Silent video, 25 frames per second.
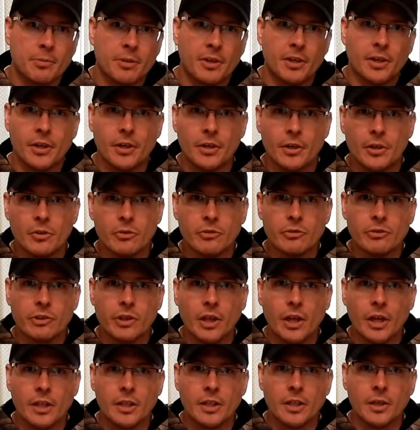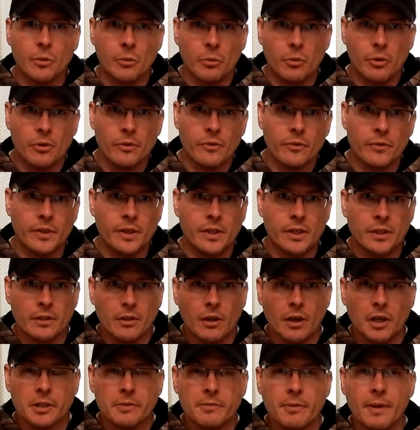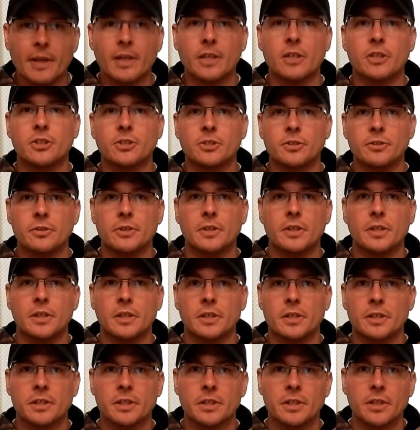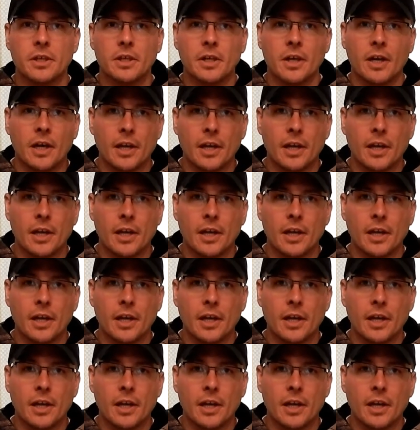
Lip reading: been in the news lately with the Las Vegas shootings,